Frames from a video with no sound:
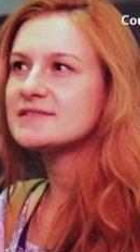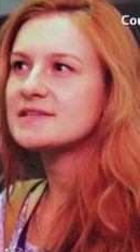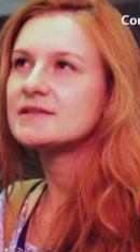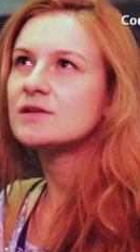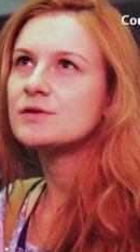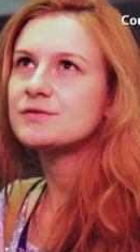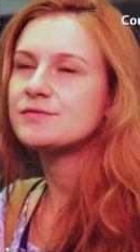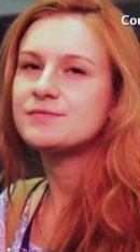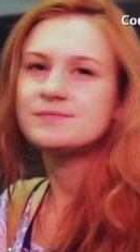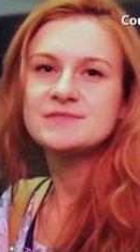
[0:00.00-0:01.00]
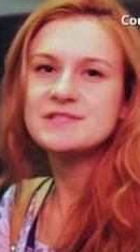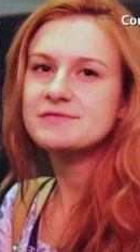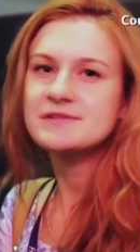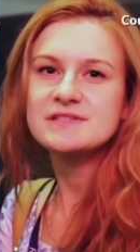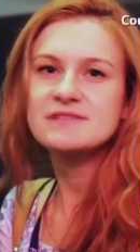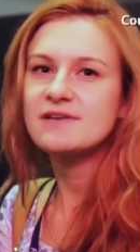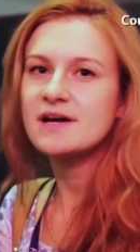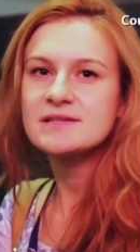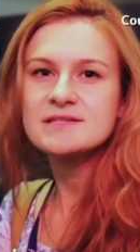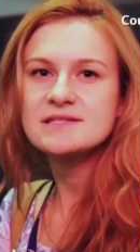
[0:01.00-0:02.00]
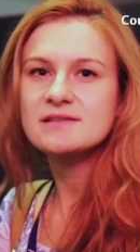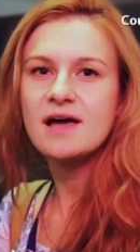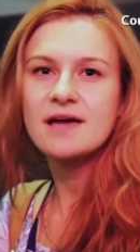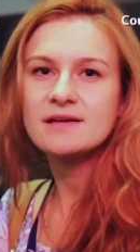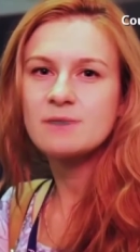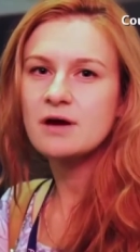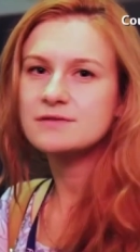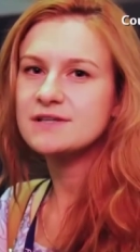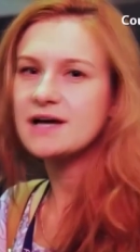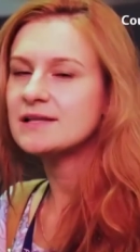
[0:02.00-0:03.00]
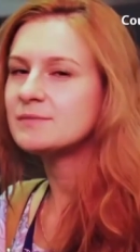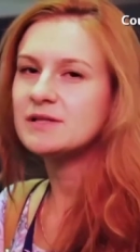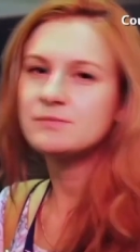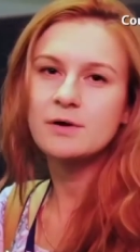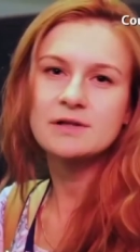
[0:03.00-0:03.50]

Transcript: American conservative activist groups as an agent for